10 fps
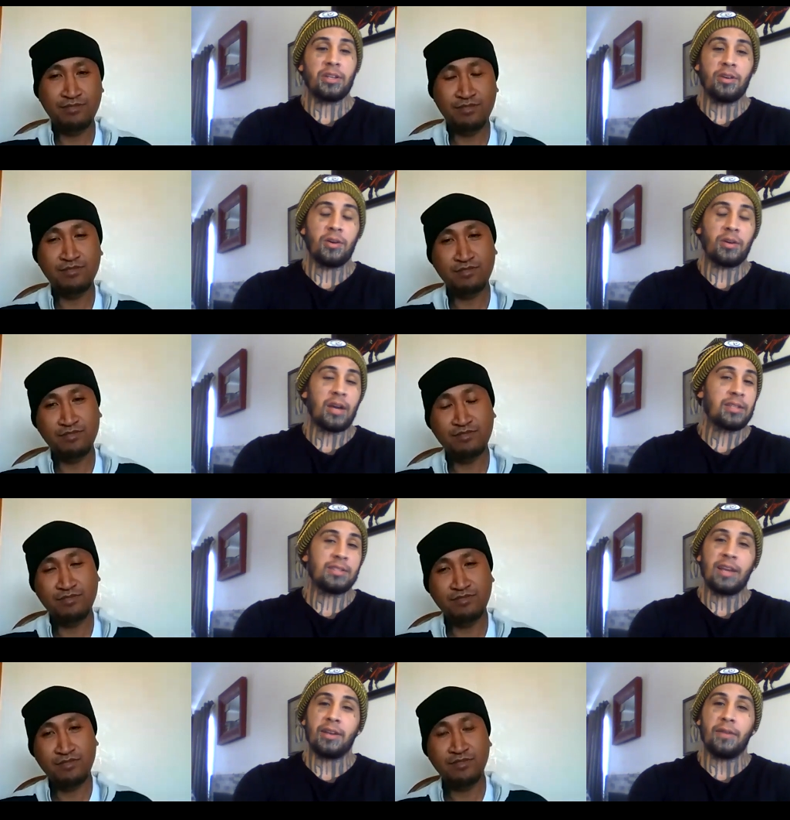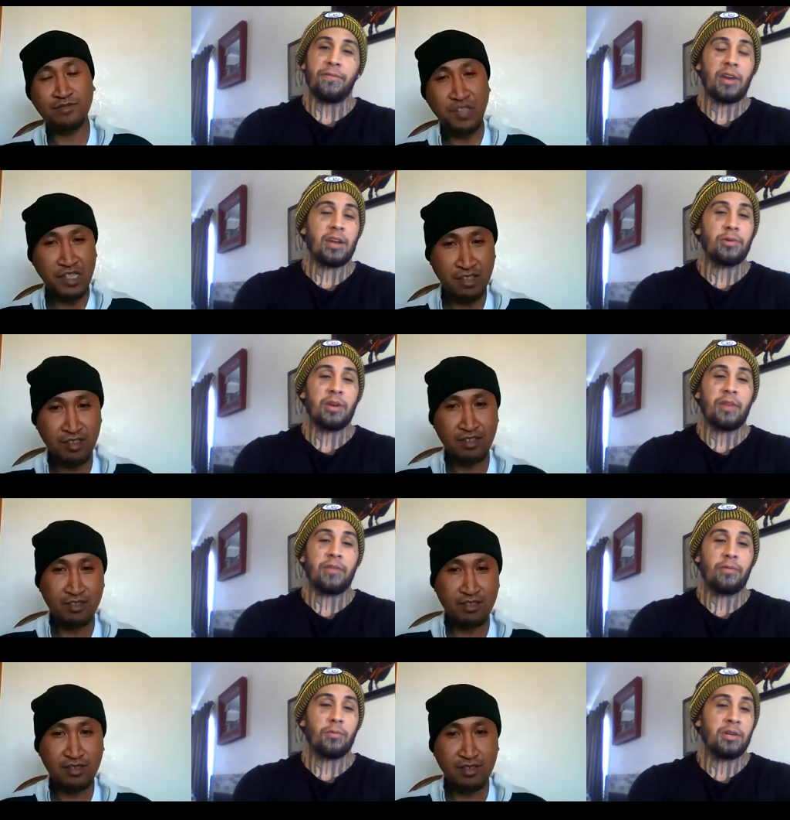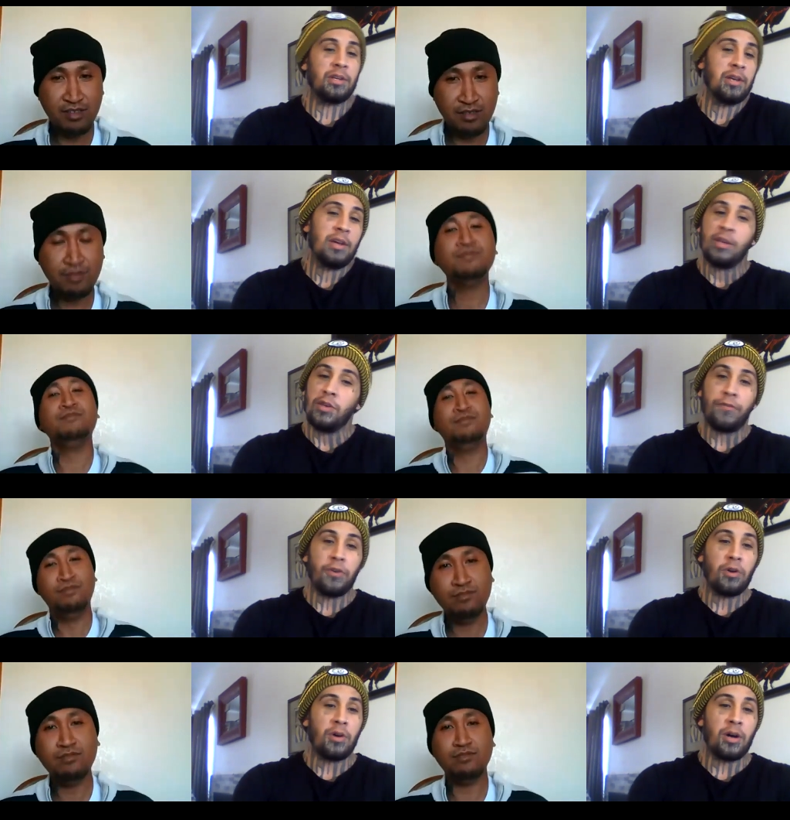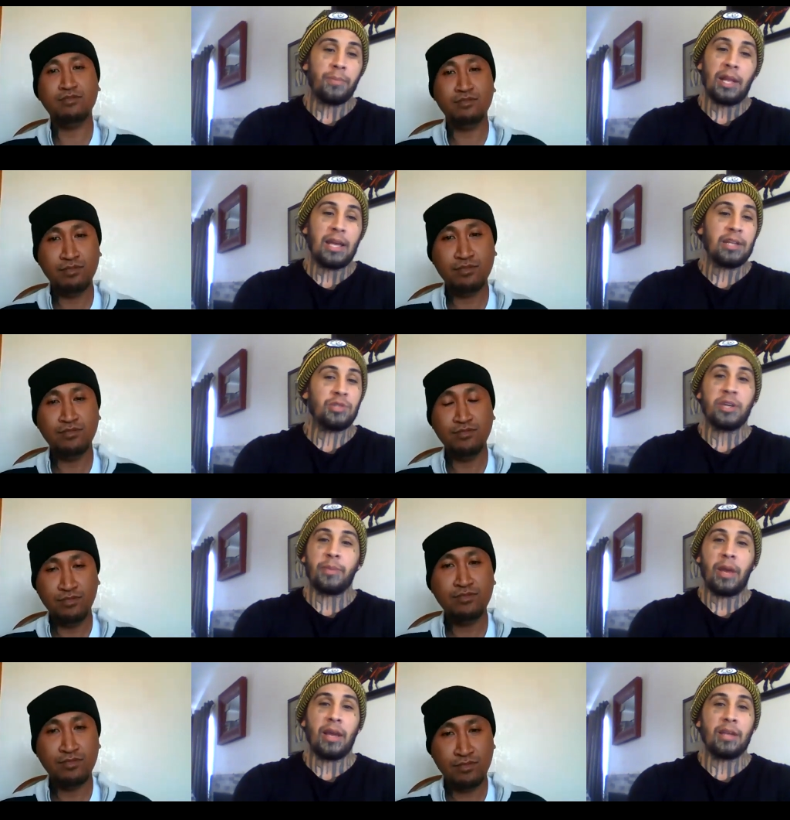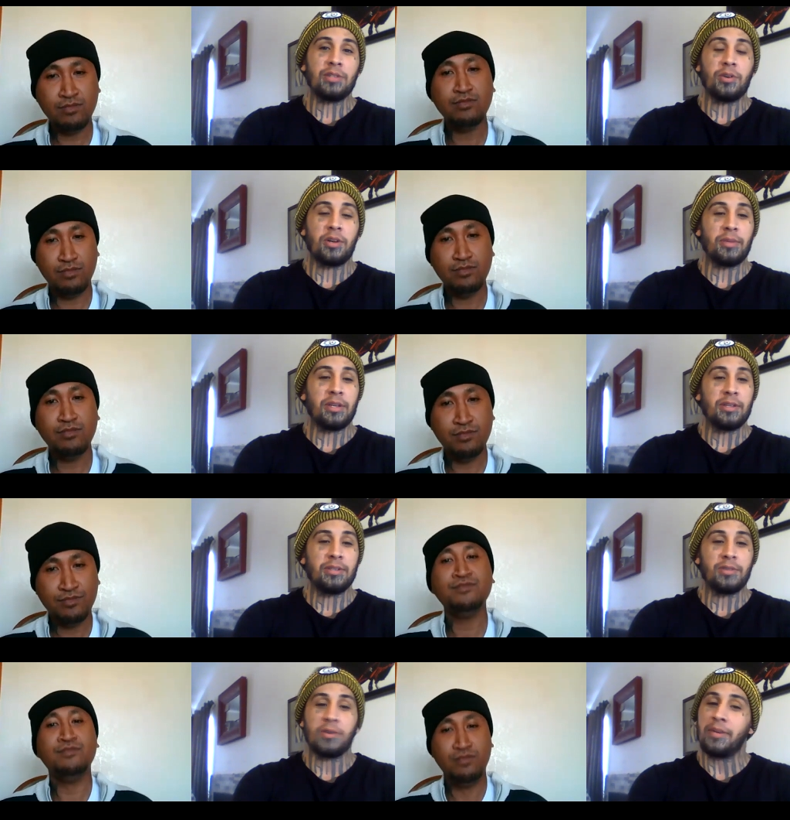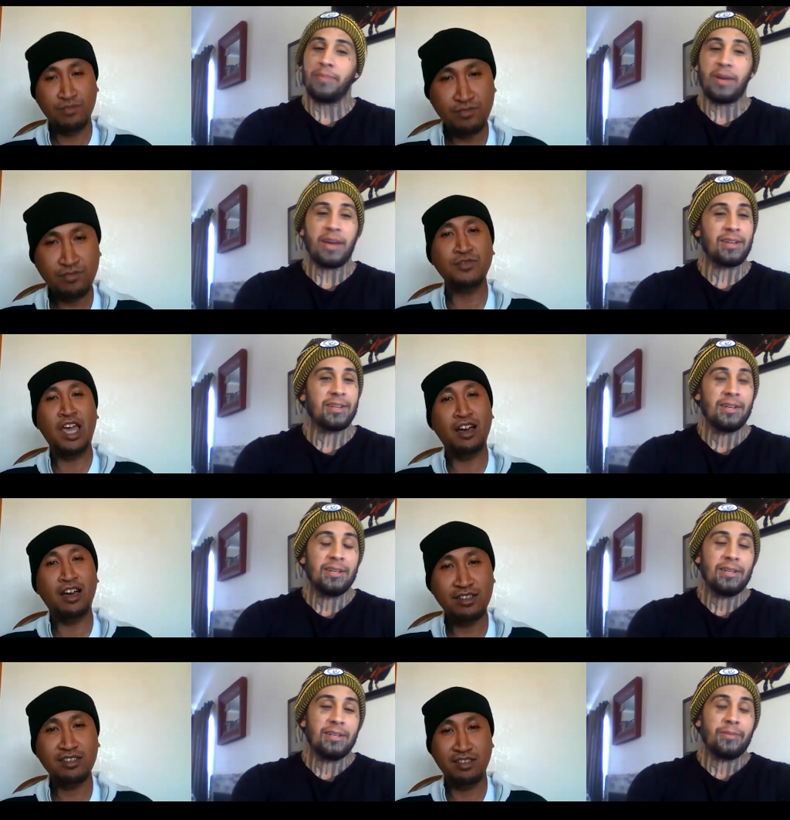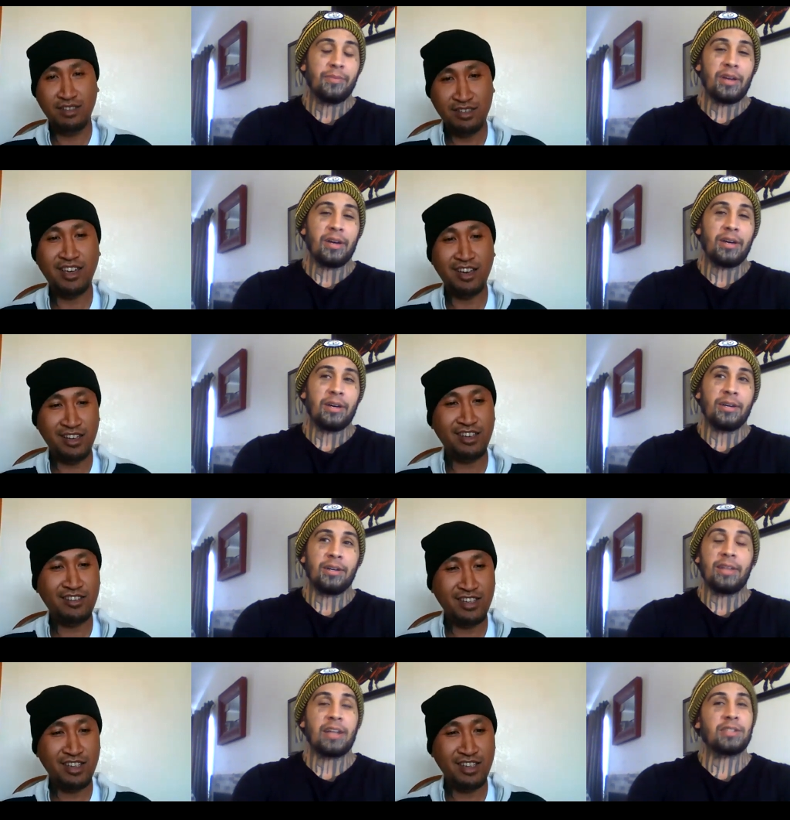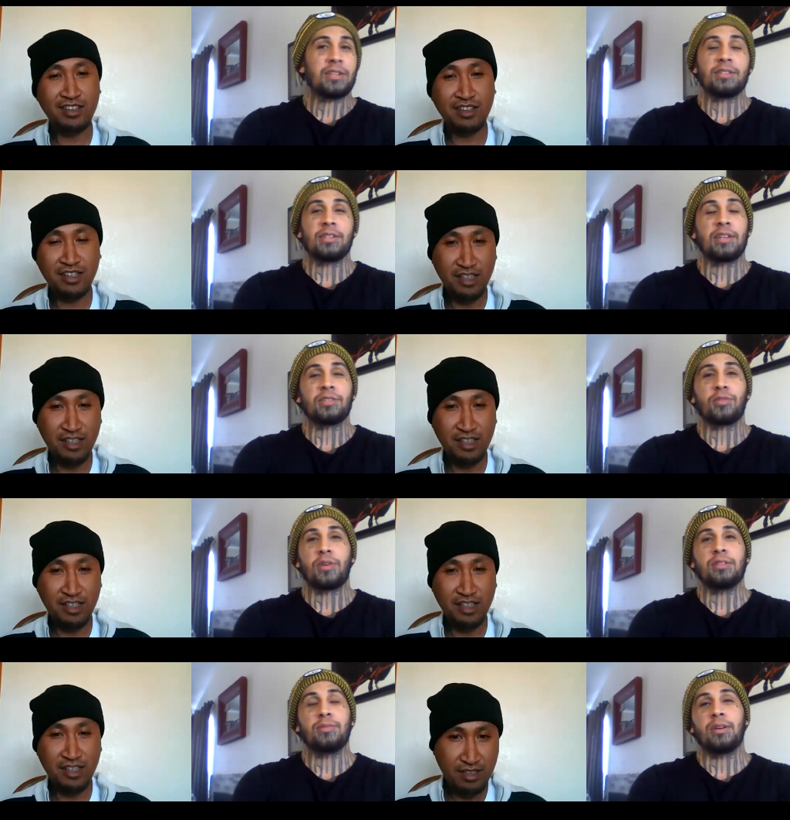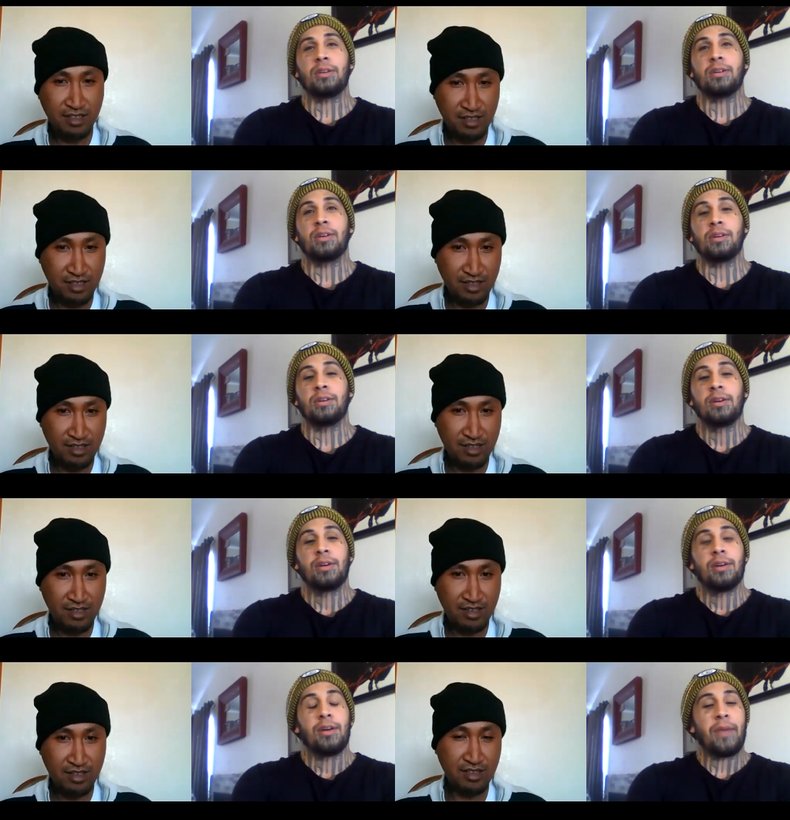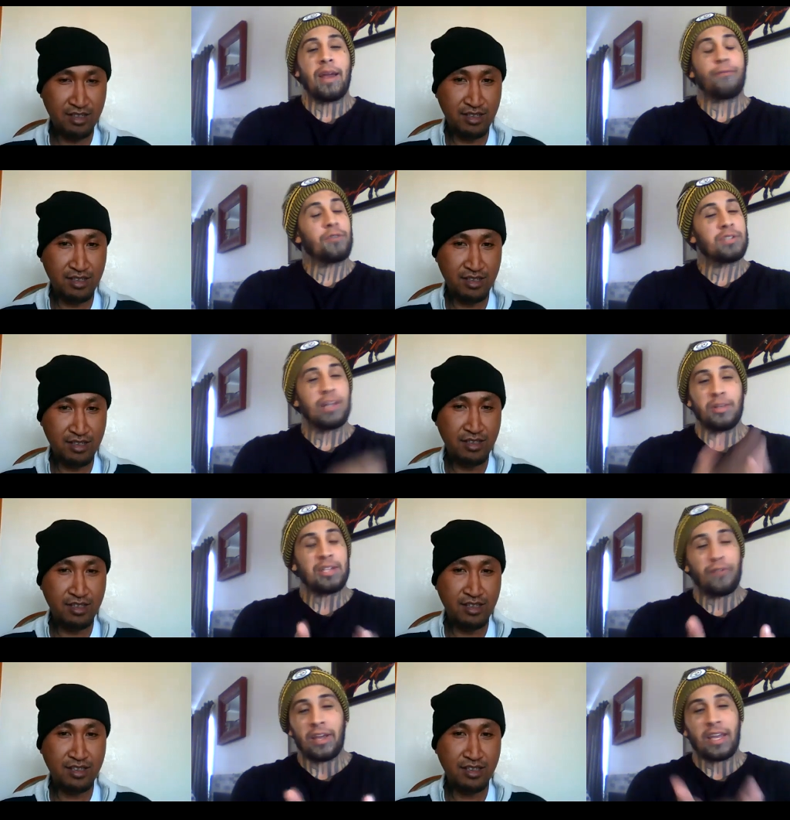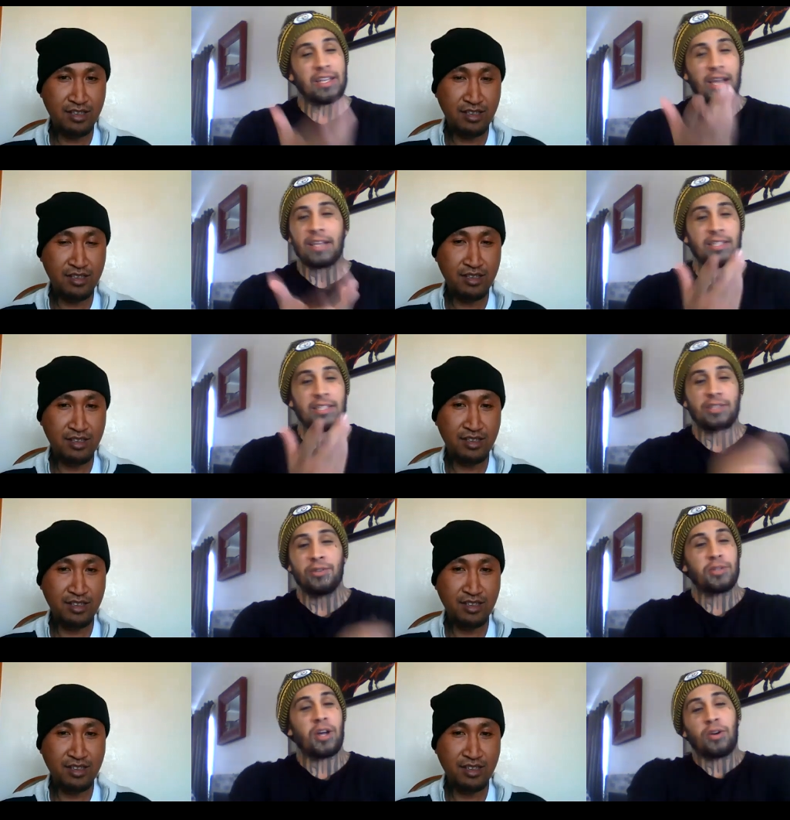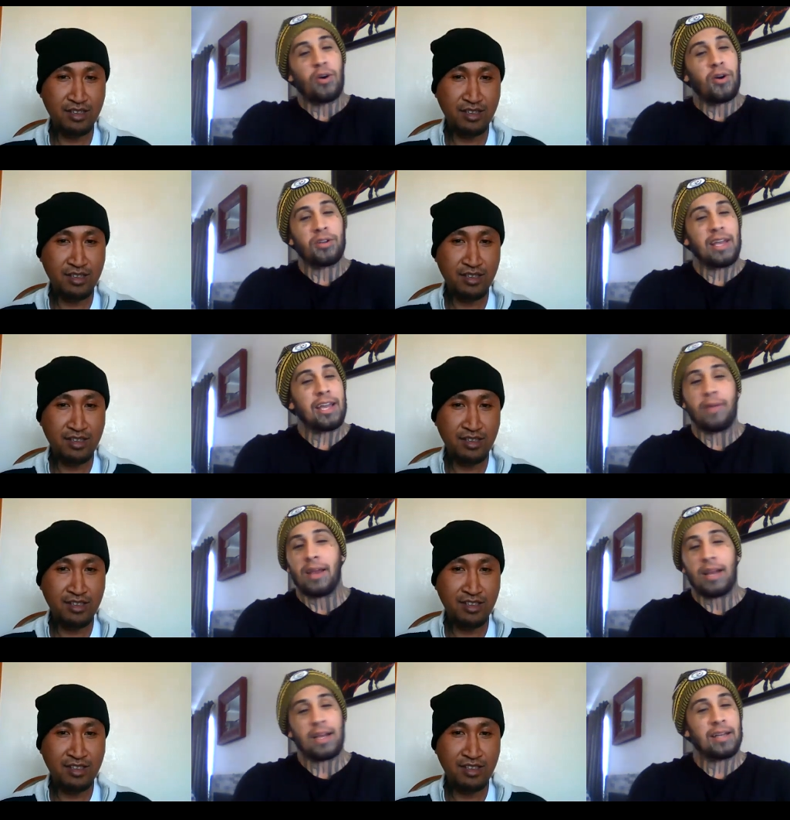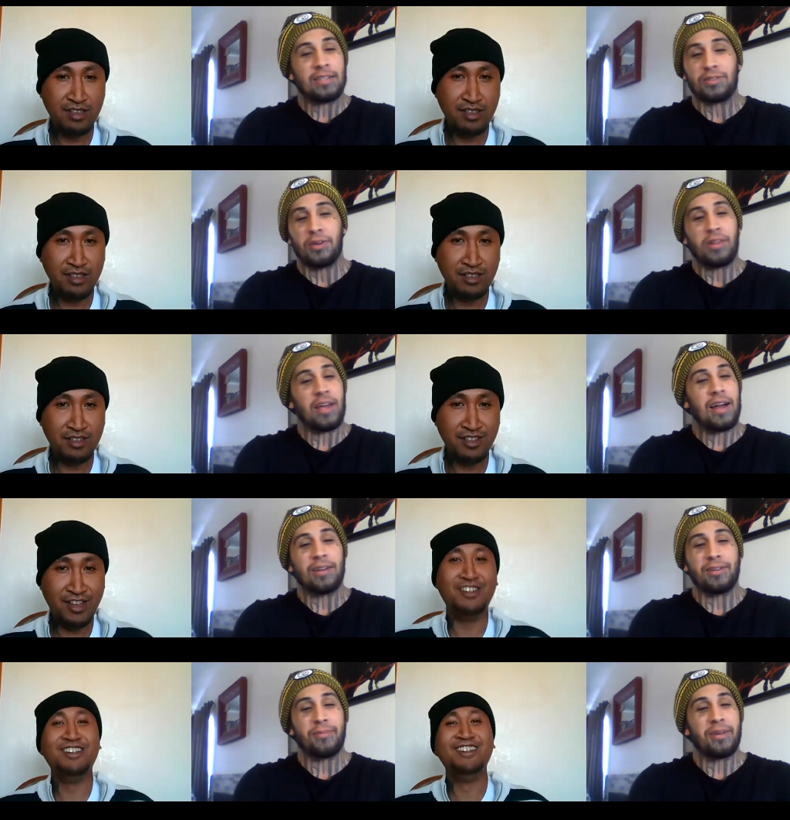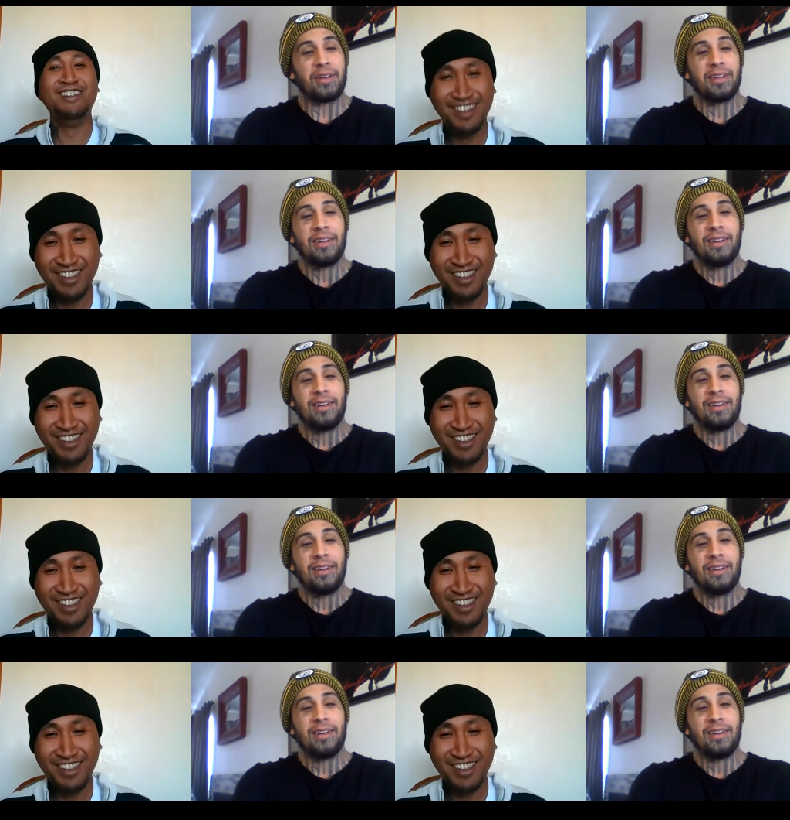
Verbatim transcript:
Speaker 1: you know got the stand up fade or whatever everyone you feel uh played you get paid you know what i mean you're gonna get paid yeah. but uh, uh that's that's that's crazy man uh man for some reason i feel like i could just listen to you talk all day man i gotta just throw that out there man